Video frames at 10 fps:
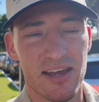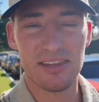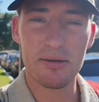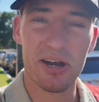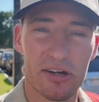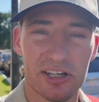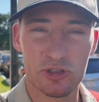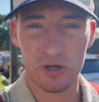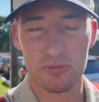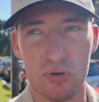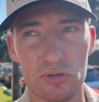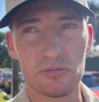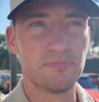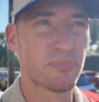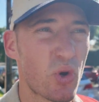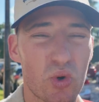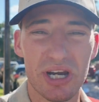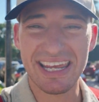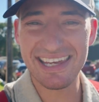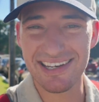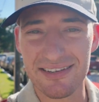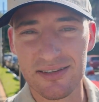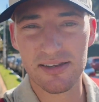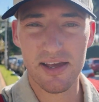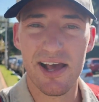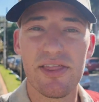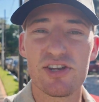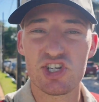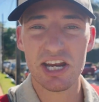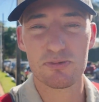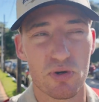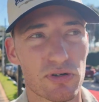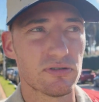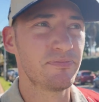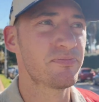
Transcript: the American Express portal or in the Chase portal.